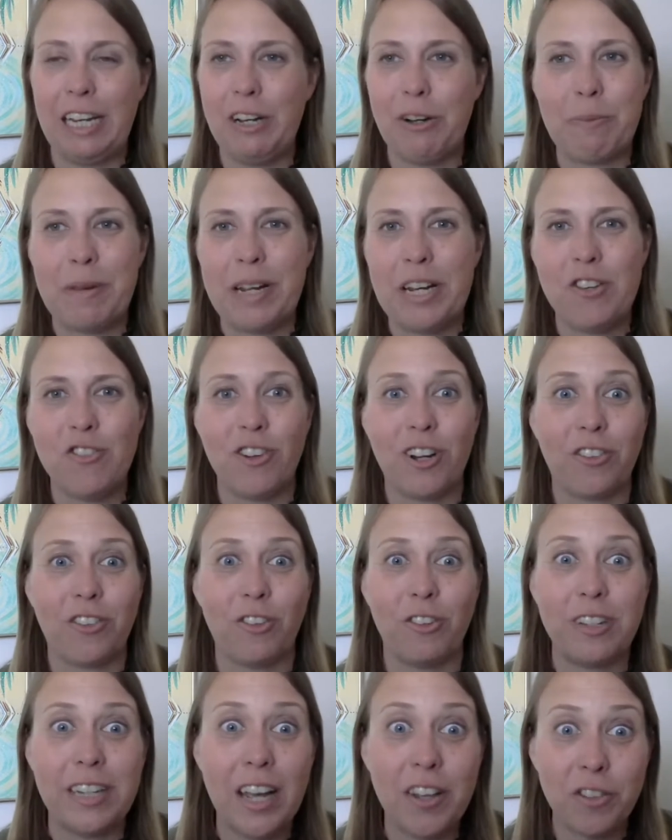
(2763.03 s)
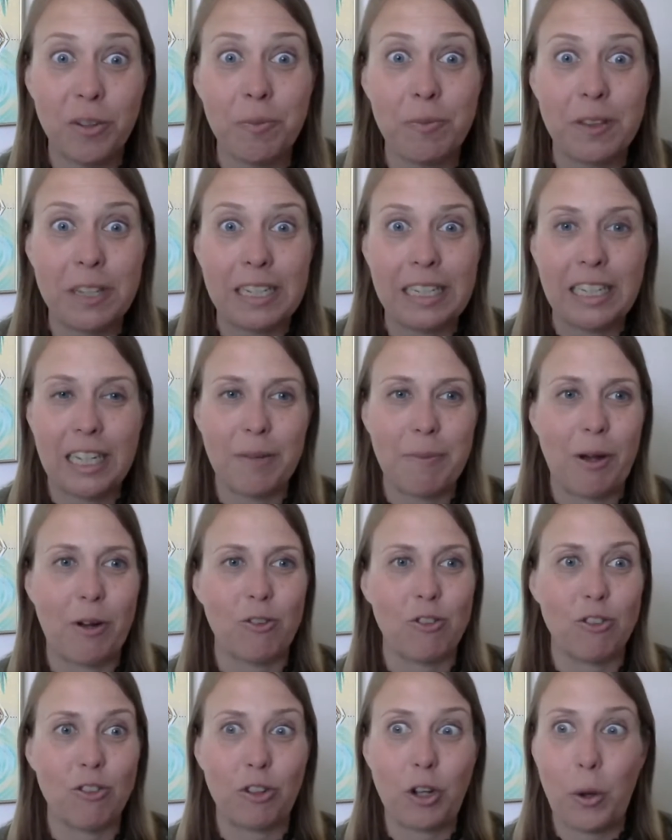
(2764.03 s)
inner matrix, or yes, I'm thinking
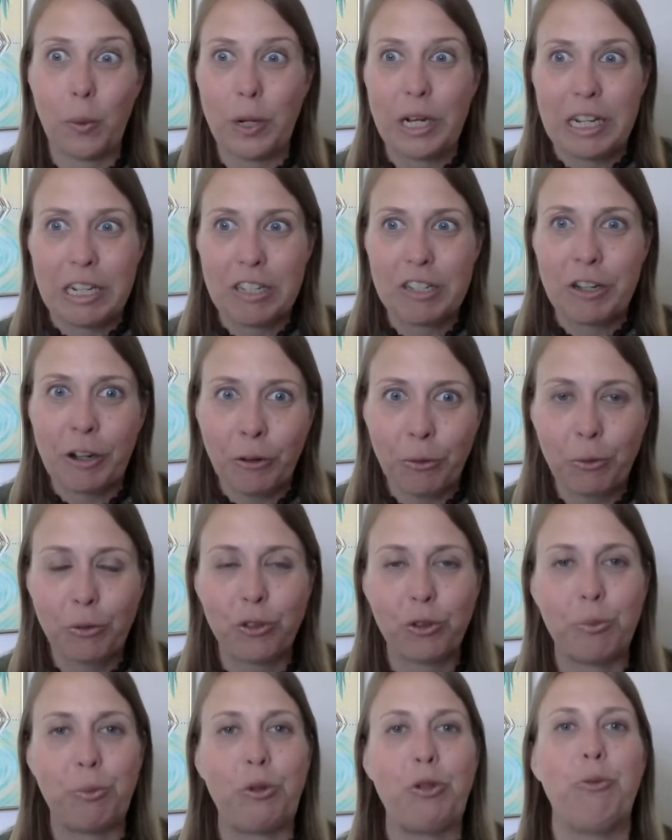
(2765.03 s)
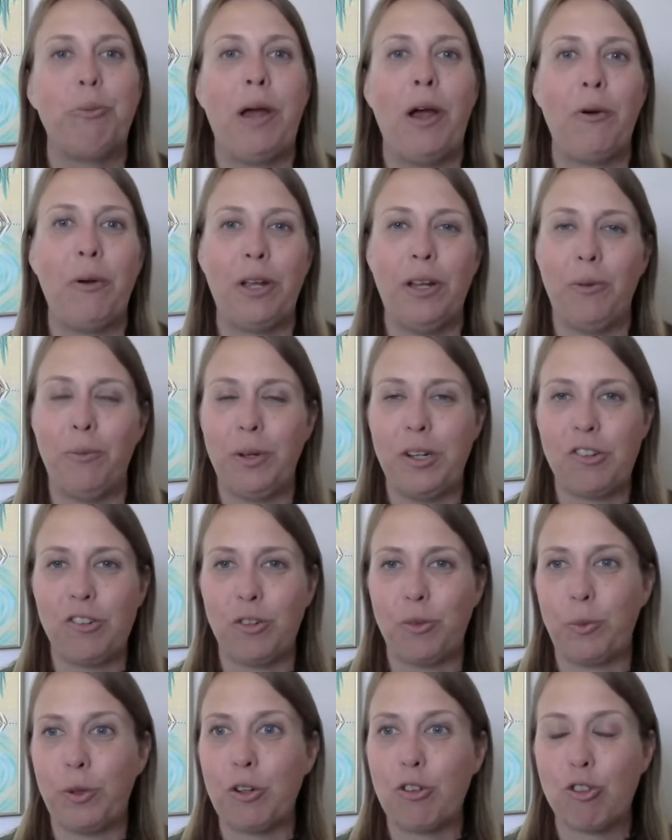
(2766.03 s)
about going to Tosa Blue Mountain, which
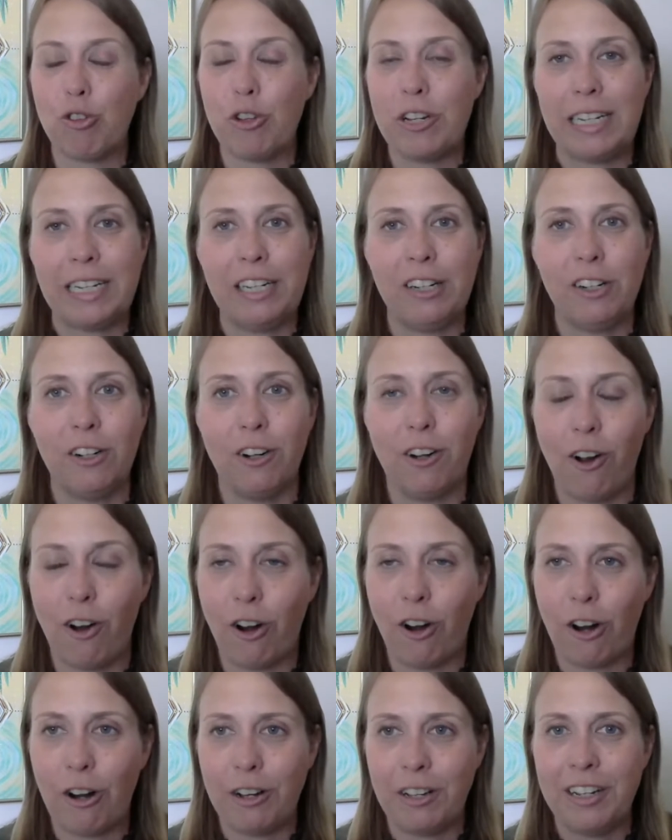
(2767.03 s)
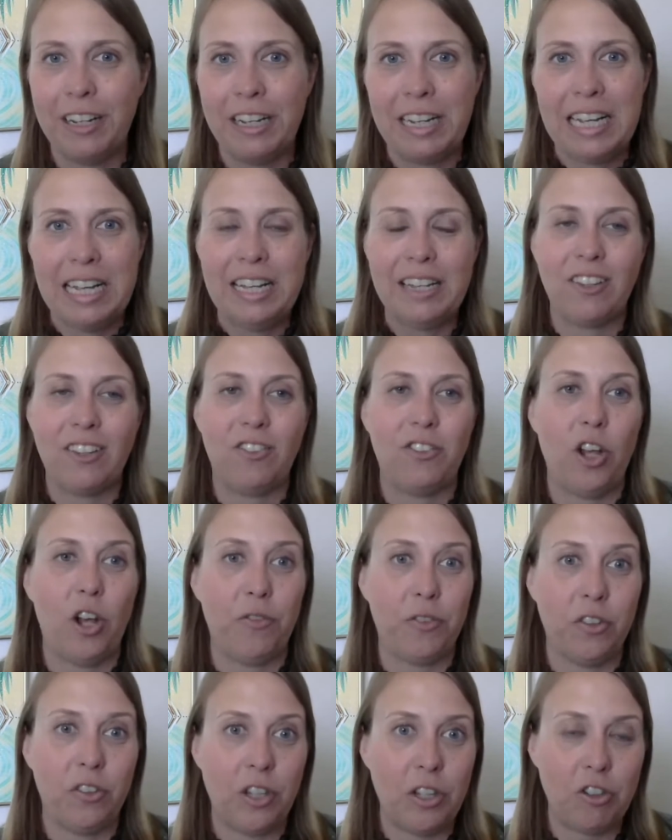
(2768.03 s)
is where Shri and Kira are, and the
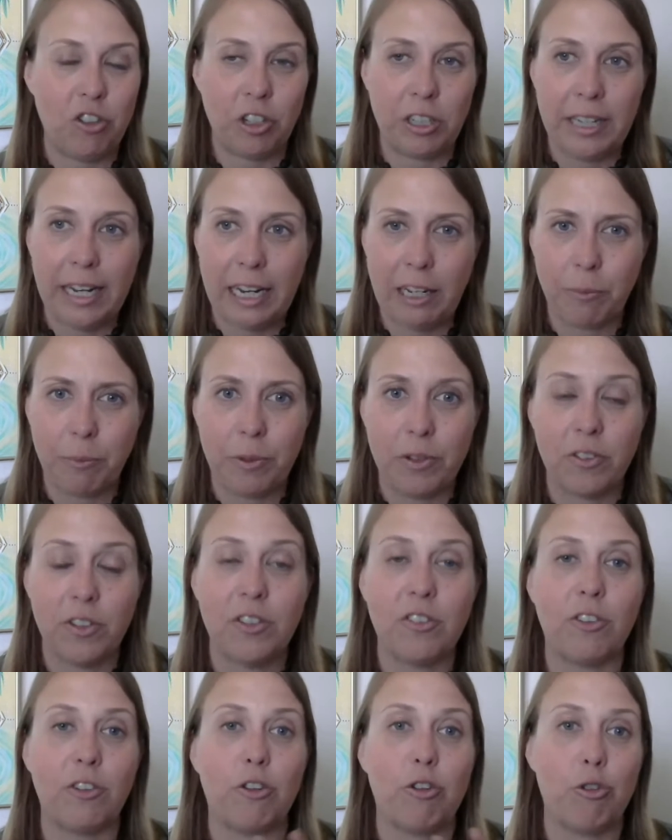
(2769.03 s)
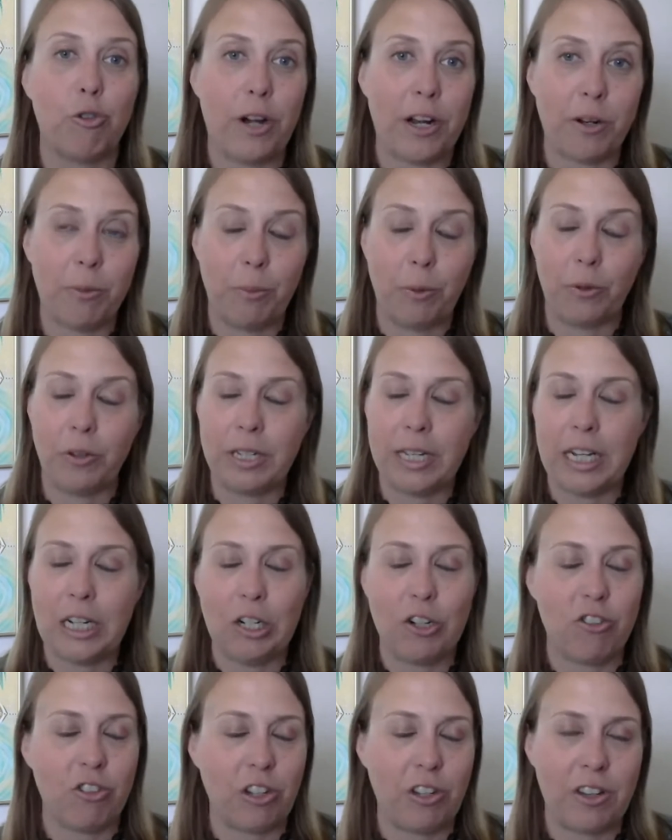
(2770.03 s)
Self Ascension campus. It's incredible. The
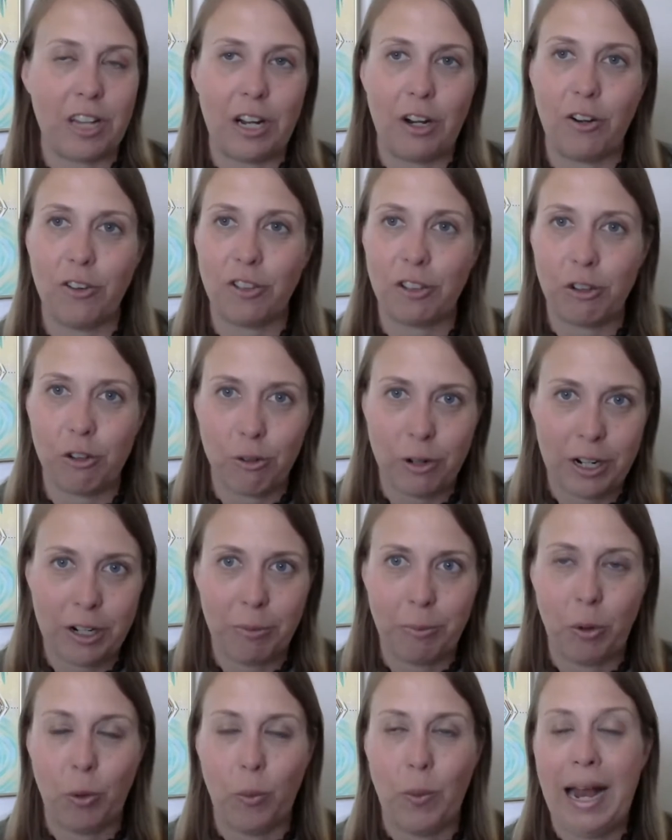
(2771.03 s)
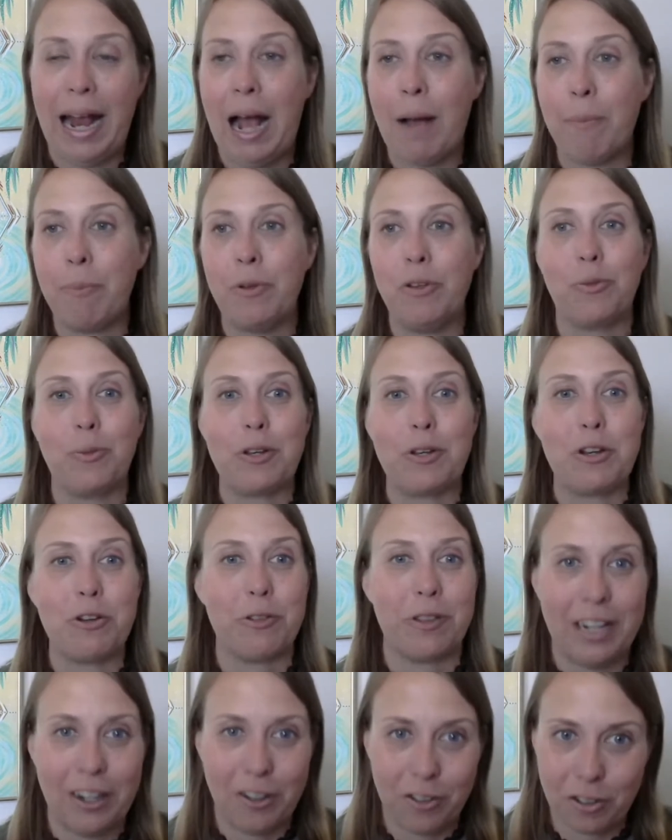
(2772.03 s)
energy there is incredible. What happens when
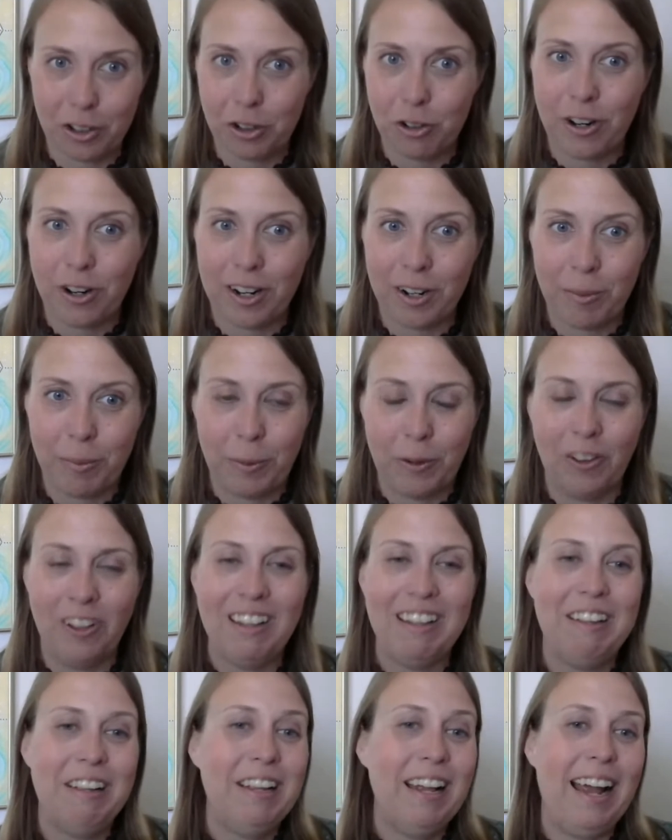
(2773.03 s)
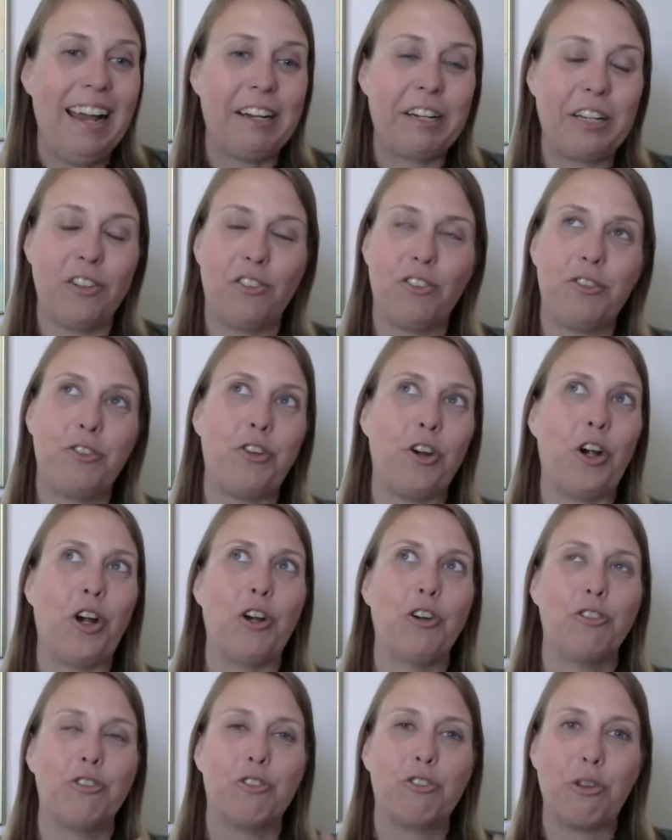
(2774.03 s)
you're there is incredible, and can
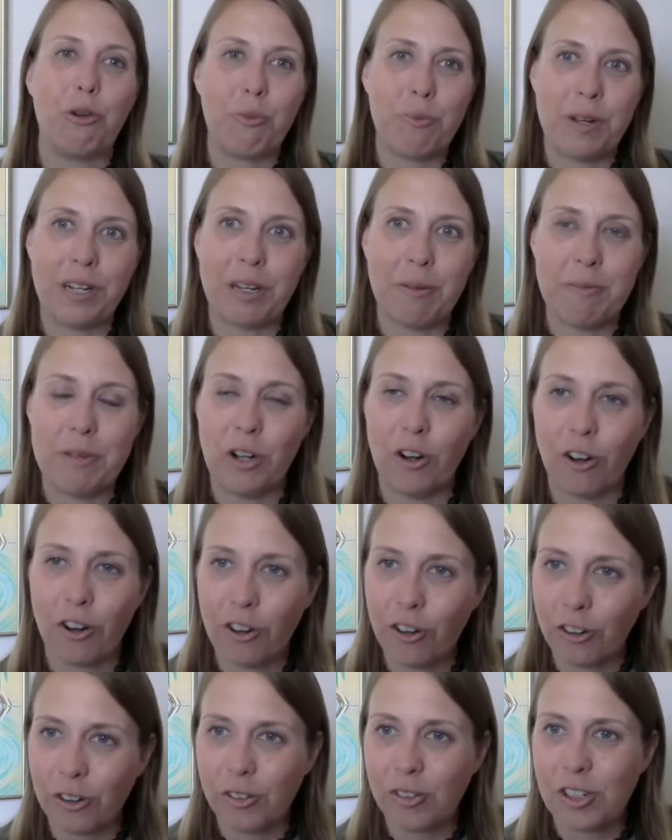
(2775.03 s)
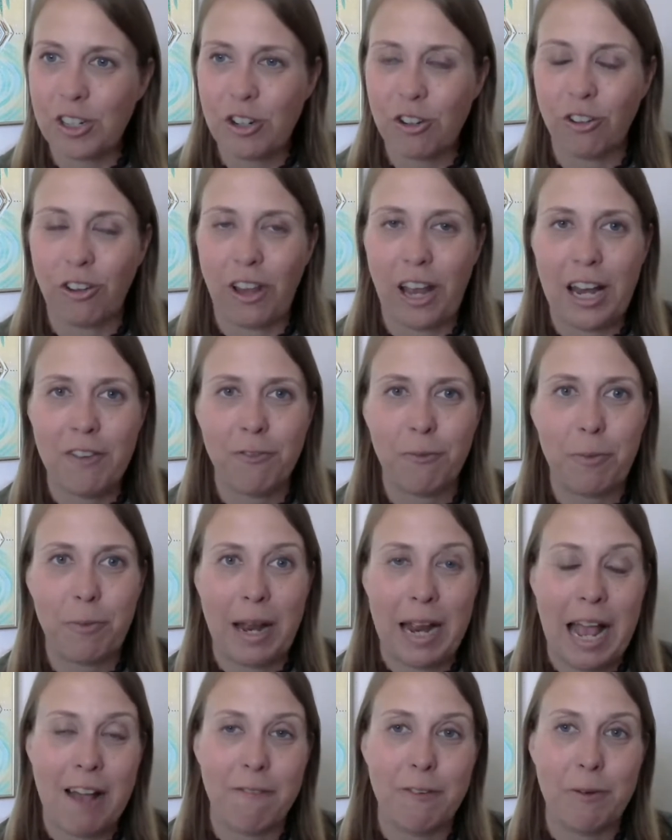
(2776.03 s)
start so many miracles in your life
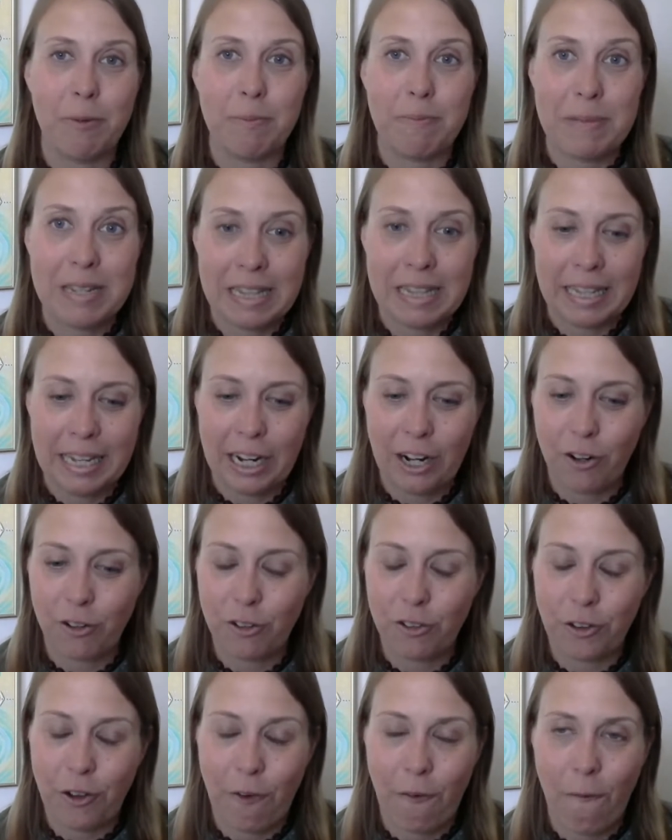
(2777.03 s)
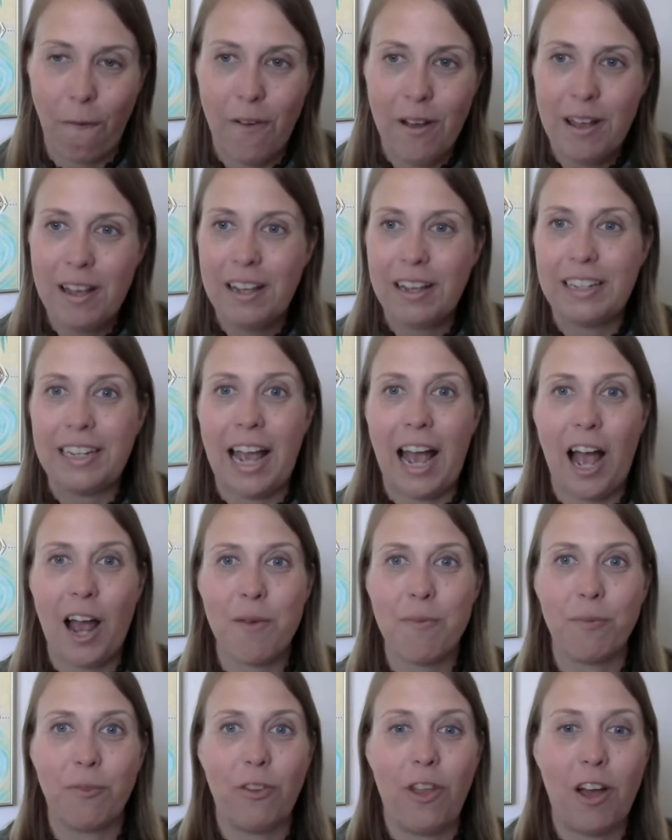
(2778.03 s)
by having been there. So yeah,
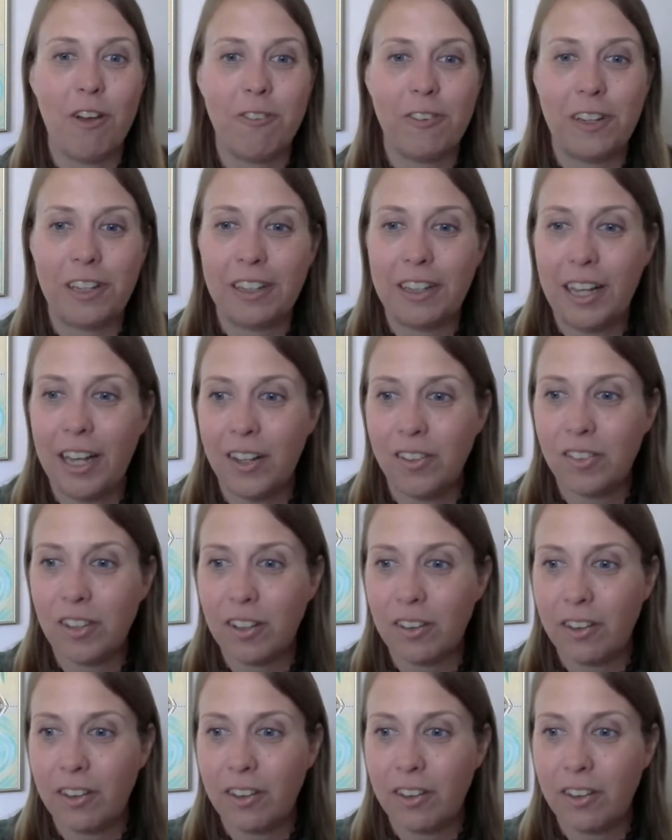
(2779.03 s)
I'm loving this.